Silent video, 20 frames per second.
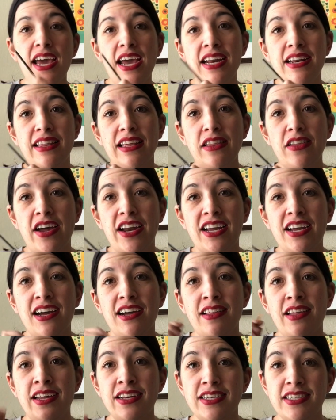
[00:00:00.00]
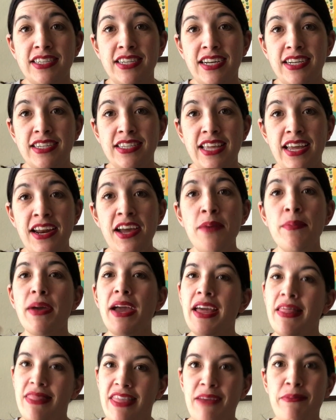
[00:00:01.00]
and the lighter colour and just touch that up,
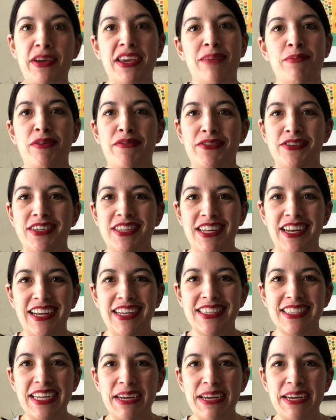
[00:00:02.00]
and then we can move on to the next